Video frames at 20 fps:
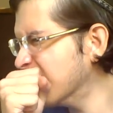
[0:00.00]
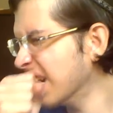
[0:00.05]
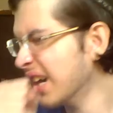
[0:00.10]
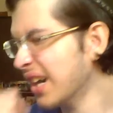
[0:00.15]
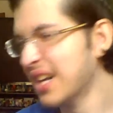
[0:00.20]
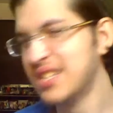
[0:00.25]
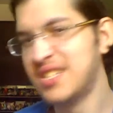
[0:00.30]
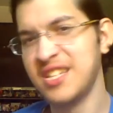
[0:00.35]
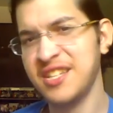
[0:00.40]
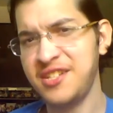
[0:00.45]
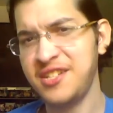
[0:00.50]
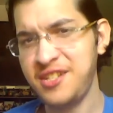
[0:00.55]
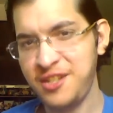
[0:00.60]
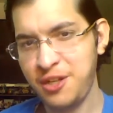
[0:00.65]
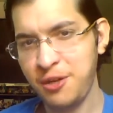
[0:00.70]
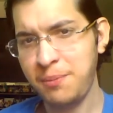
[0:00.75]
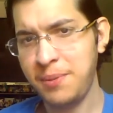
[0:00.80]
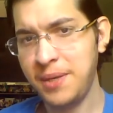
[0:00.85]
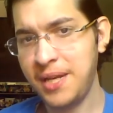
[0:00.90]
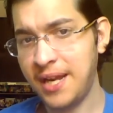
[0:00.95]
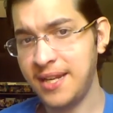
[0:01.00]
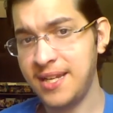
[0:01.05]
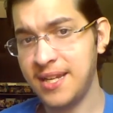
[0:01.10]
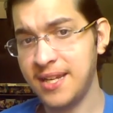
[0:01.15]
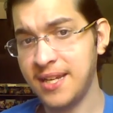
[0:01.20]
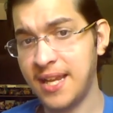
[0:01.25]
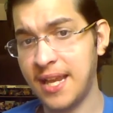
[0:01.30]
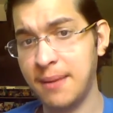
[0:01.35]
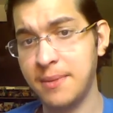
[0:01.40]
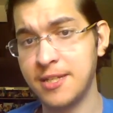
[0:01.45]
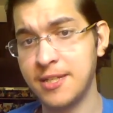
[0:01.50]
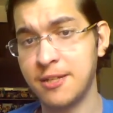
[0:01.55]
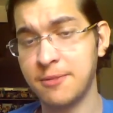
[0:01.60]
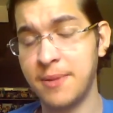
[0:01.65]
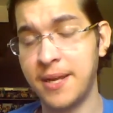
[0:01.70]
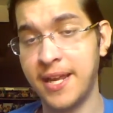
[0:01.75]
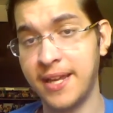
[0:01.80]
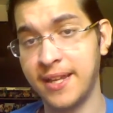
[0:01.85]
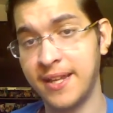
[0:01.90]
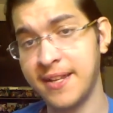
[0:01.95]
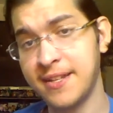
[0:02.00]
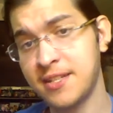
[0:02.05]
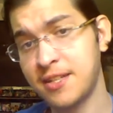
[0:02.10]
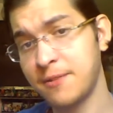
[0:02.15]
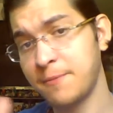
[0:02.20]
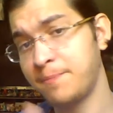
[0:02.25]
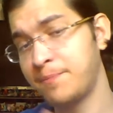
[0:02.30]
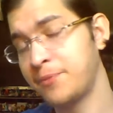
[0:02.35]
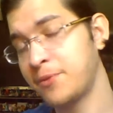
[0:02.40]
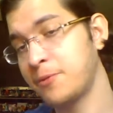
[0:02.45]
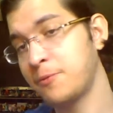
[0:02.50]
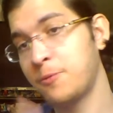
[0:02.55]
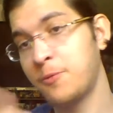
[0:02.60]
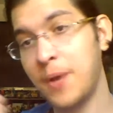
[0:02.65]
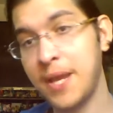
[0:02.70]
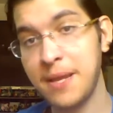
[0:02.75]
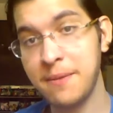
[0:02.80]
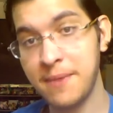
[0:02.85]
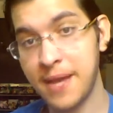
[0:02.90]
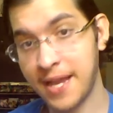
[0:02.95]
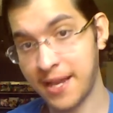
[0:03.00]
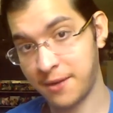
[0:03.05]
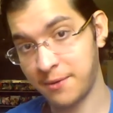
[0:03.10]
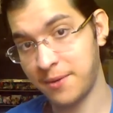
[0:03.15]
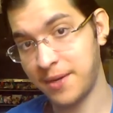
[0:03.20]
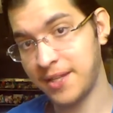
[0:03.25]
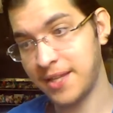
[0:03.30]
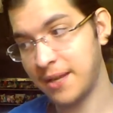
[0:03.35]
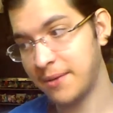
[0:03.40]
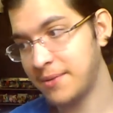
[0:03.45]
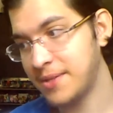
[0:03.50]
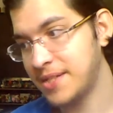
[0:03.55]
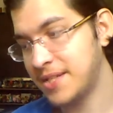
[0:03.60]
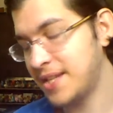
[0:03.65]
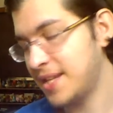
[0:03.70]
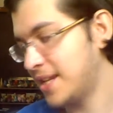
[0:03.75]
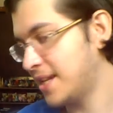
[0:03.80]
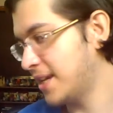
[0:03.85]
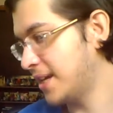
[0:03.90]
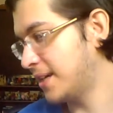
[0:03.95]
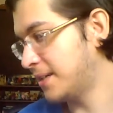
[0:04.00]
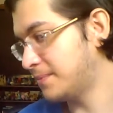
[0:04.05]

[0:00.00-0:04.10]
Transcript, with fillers: because the stupid idea came into my head. That's way back when. That was the